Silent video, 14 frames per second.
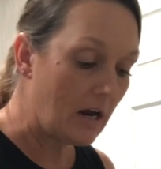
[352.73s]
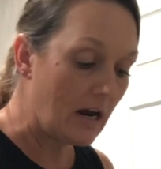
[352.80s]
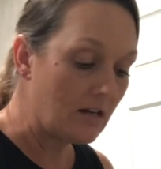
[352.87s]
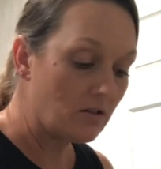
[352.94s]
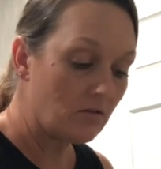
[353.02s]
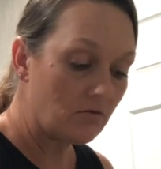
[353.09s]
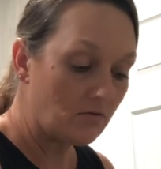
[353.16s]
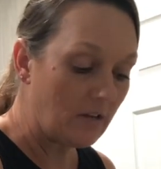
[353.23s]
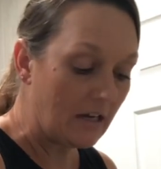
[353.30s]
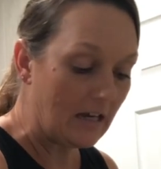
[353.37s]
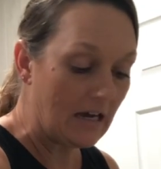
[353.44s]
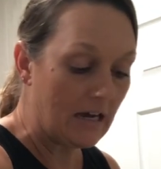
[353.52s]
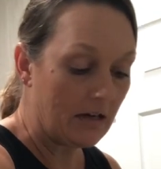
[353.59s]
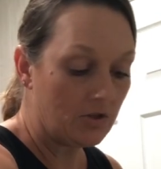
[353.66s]
I don't
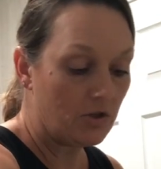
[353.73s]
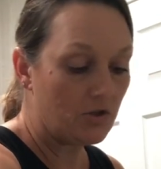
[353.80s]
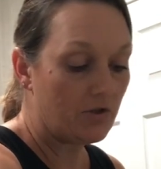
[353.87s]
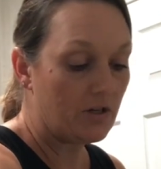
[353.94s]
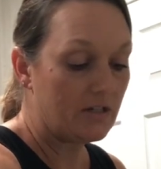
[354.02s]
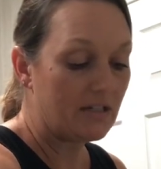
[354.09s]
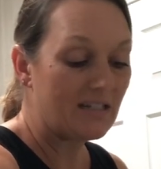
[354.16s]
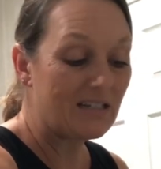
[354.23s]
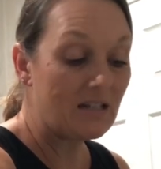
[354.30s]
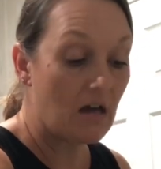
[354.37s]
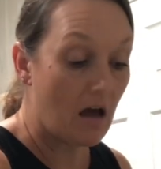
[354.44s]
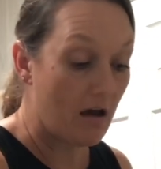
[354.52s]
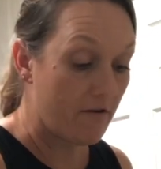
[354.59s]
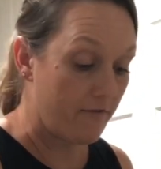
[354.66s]
like extra
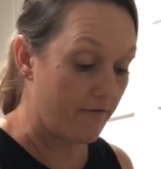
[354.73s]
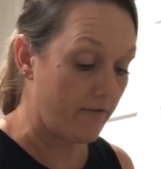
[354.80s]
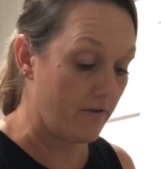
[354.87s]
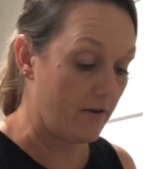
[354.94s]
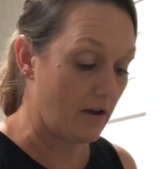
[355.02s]
stuff.